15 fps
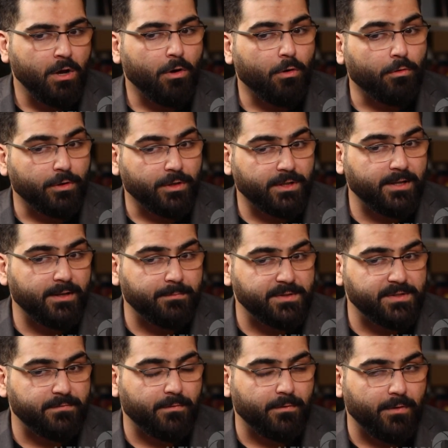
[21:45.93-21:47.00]
or tips
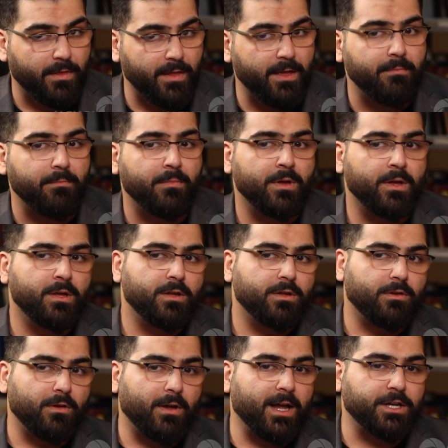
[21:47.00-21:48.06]
for them
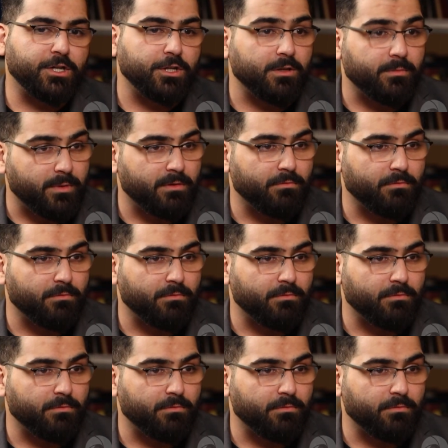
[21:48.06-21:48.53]
to actually be